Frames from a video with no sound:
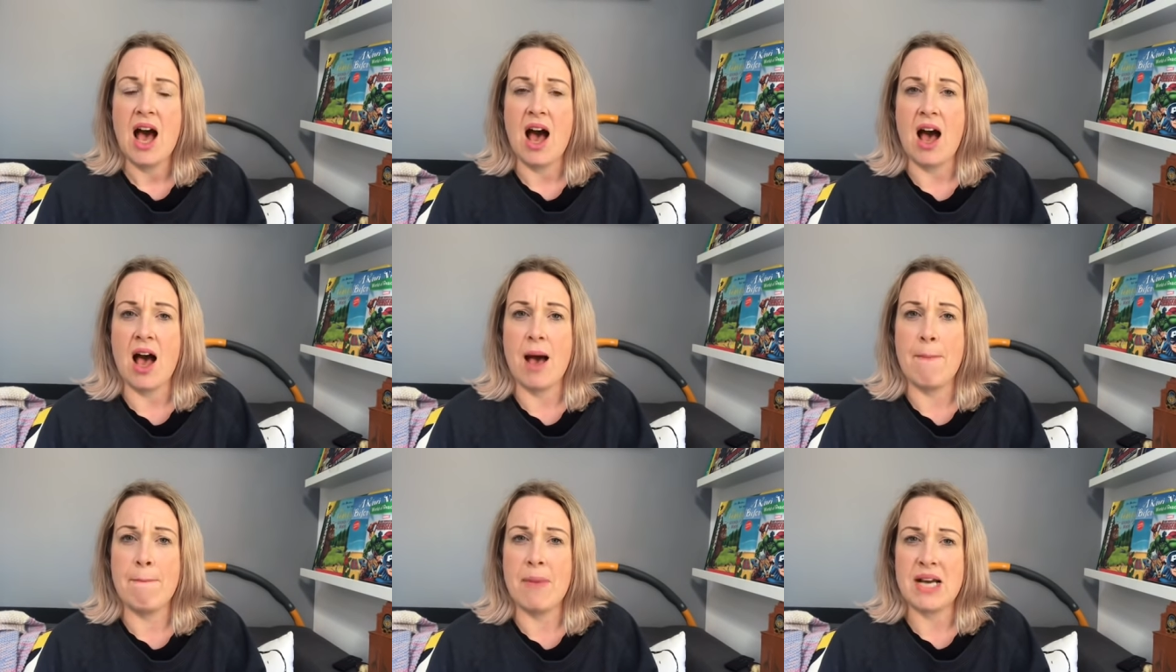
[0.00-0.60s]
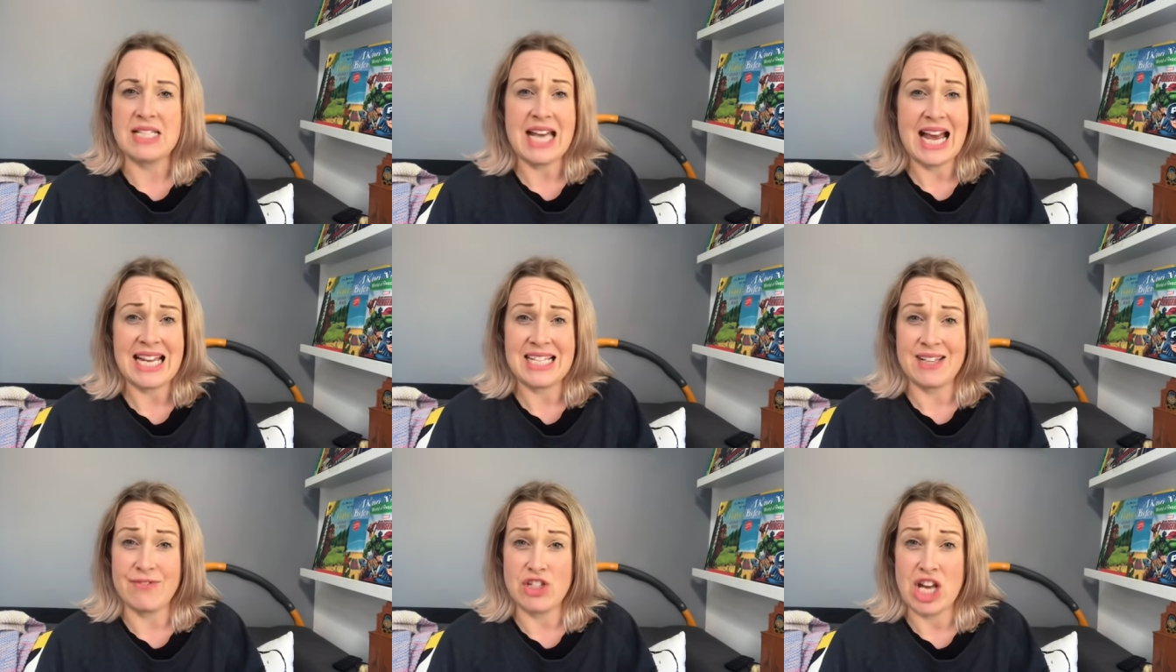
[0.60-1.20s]
um, my
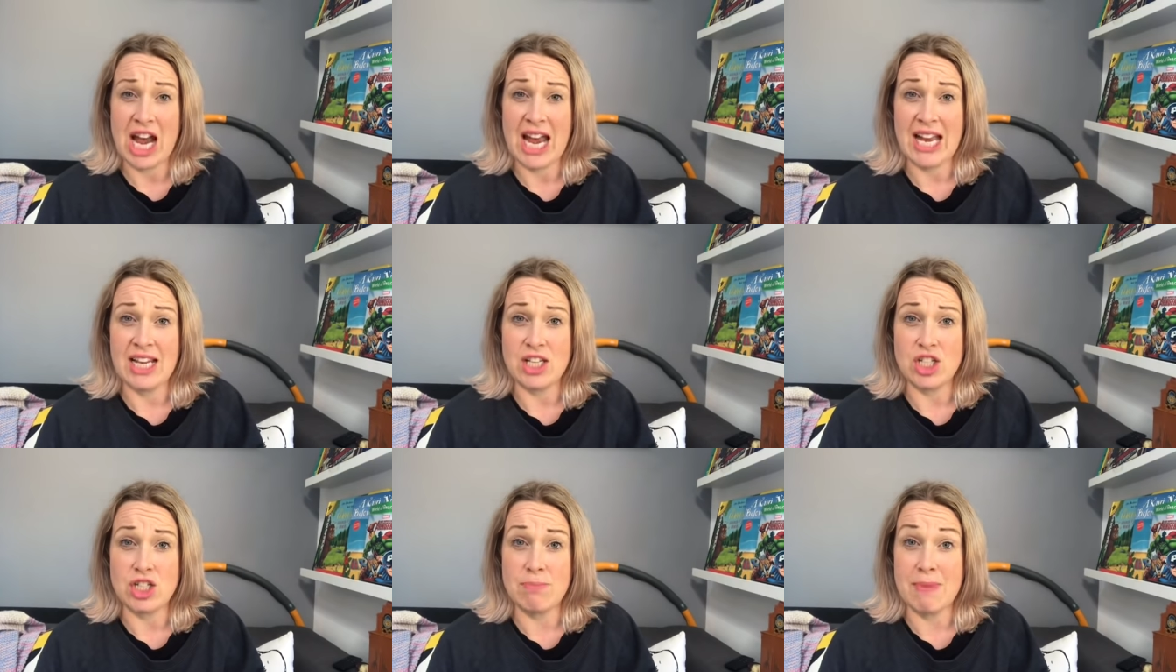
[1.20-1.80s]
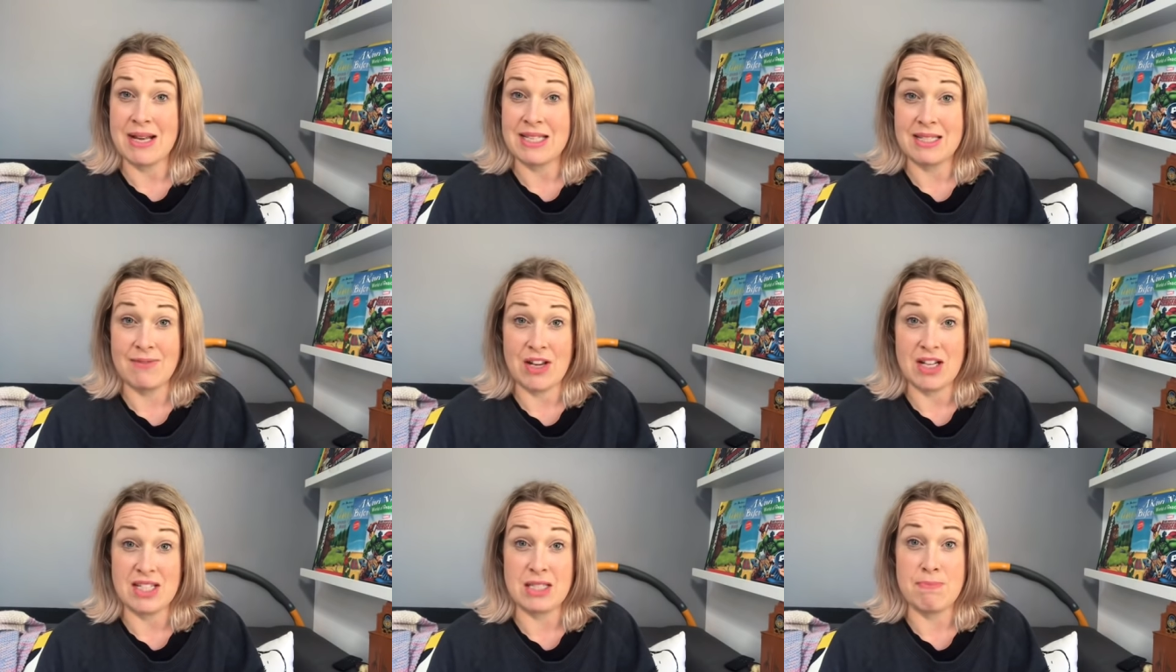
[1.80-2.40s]
tastes have changed
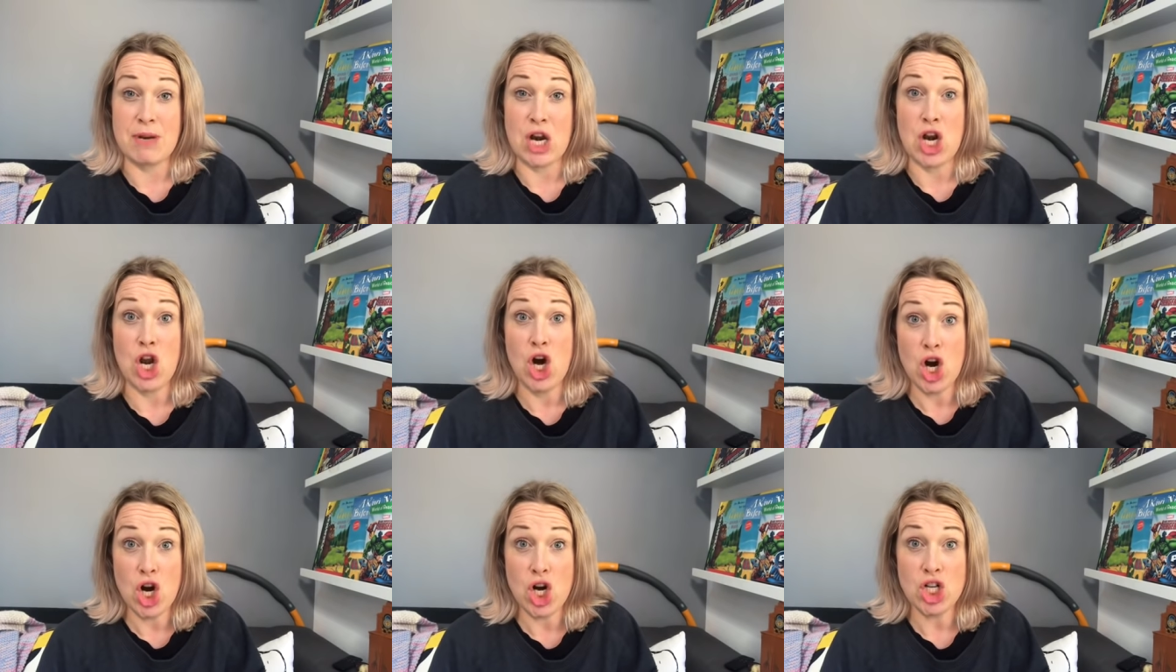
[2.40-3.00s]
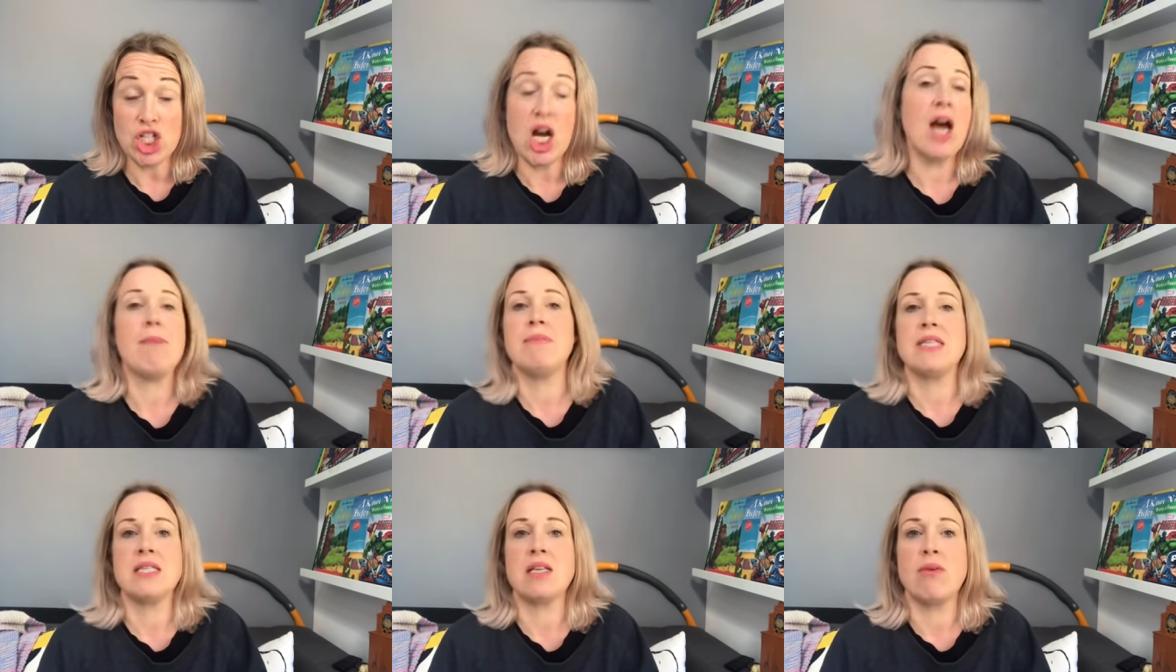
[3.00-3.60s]
massively because it's been a long
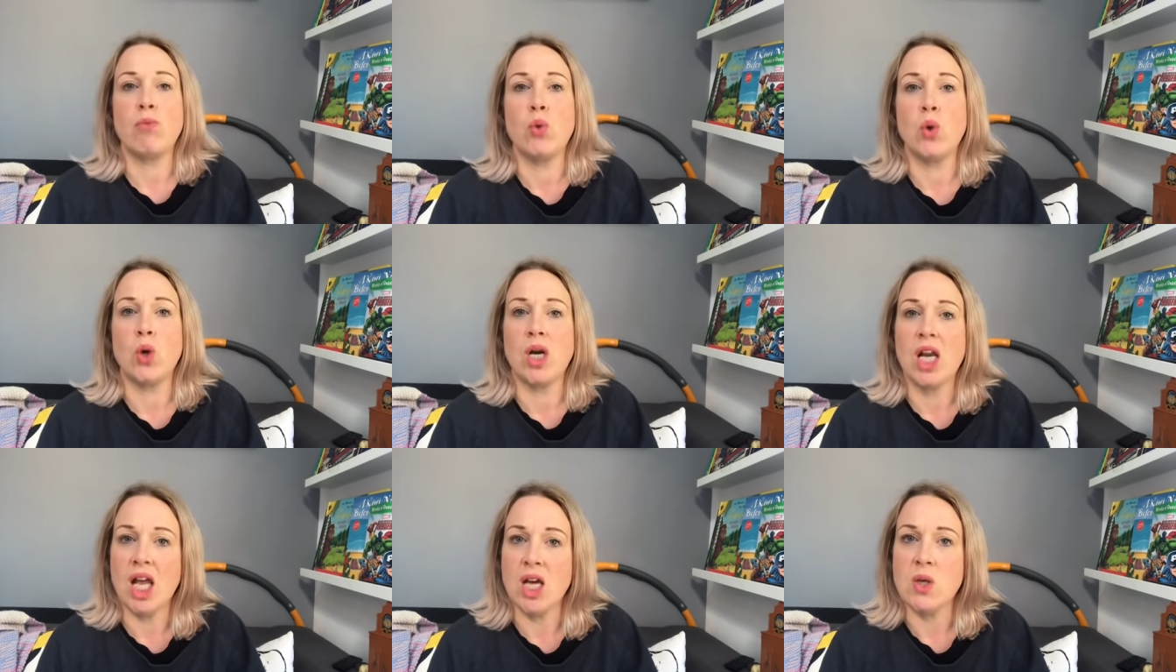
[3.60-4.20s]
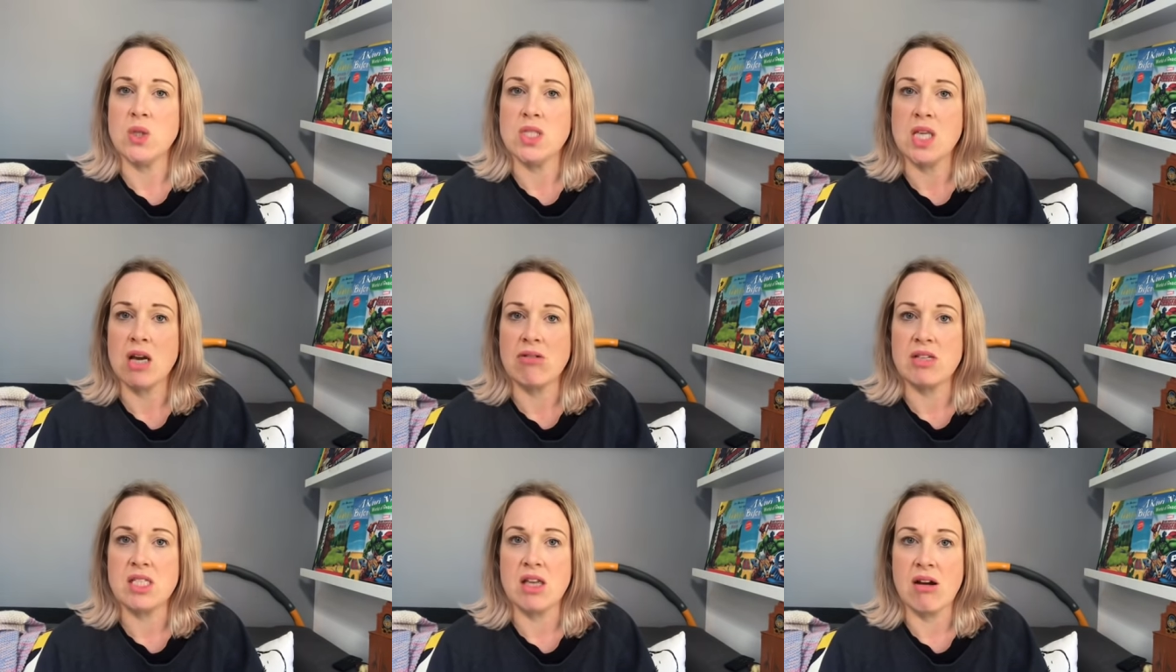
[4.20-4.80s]
time since I've worn clothes that
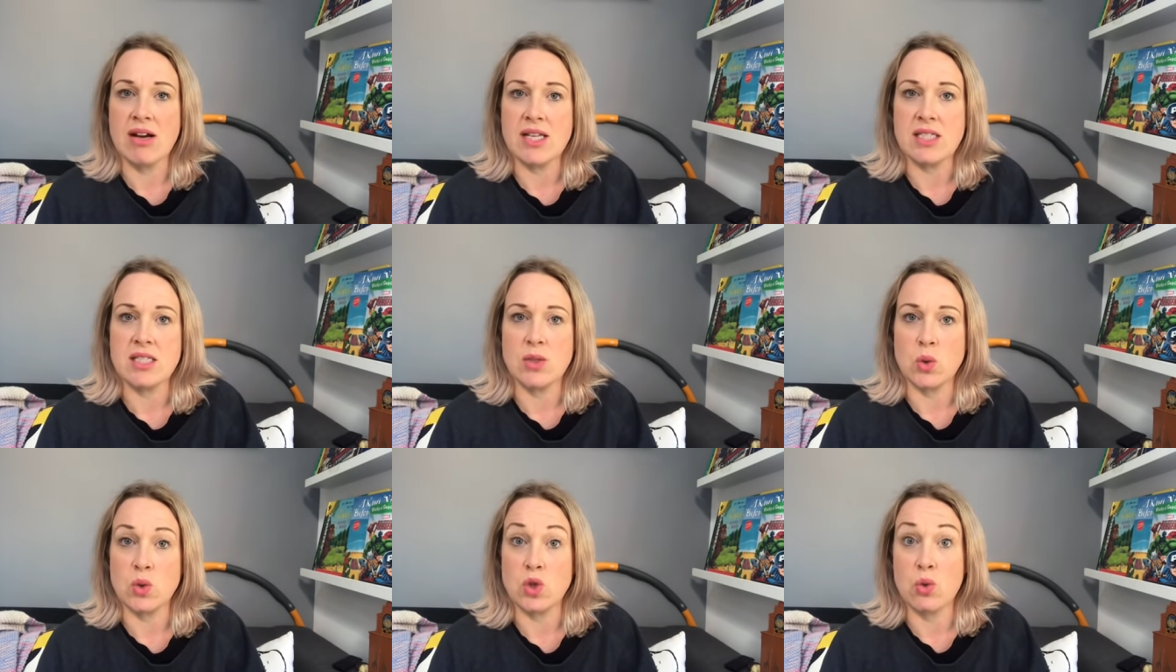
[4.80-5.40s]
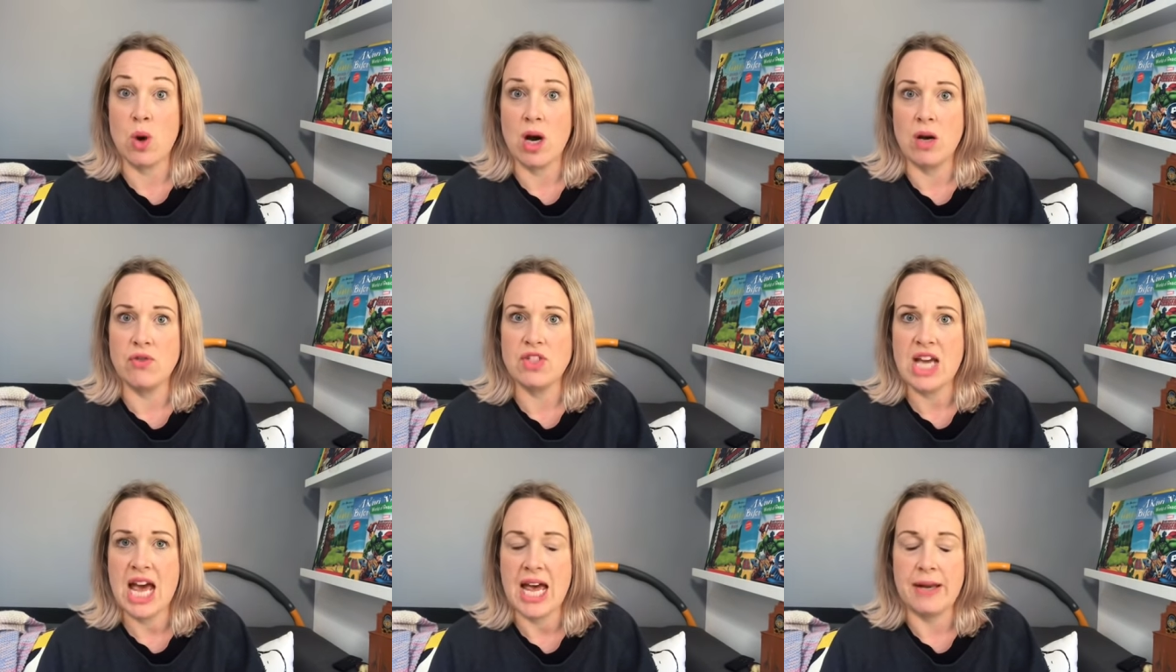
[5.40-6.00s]
are a size sort of
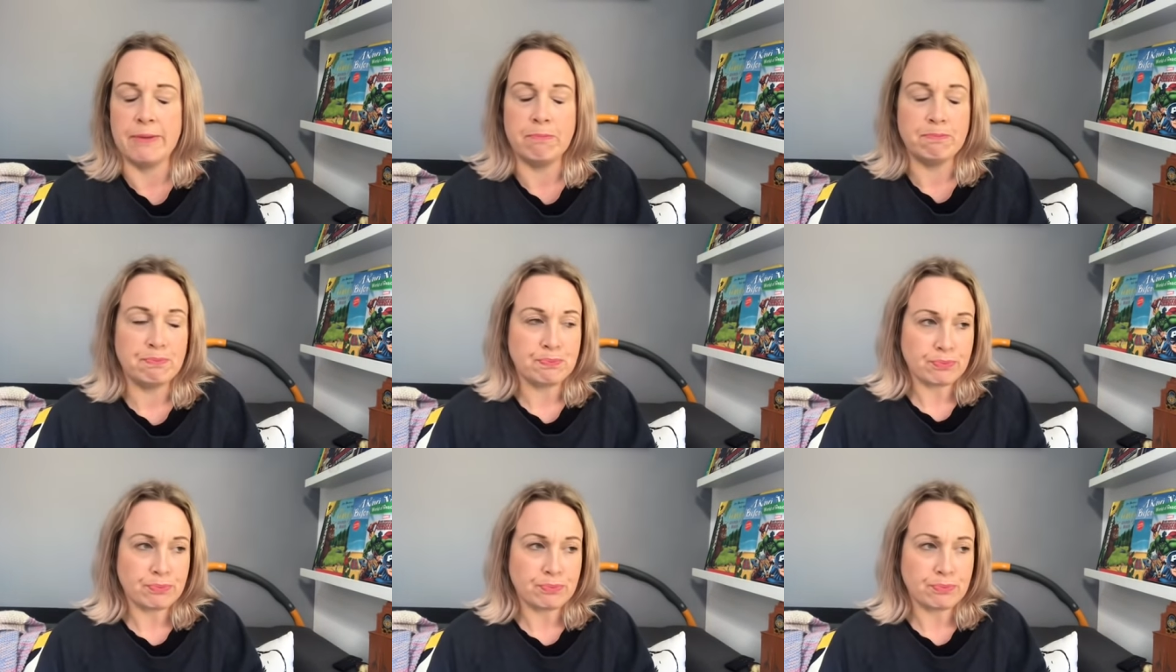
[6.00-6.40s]
12 10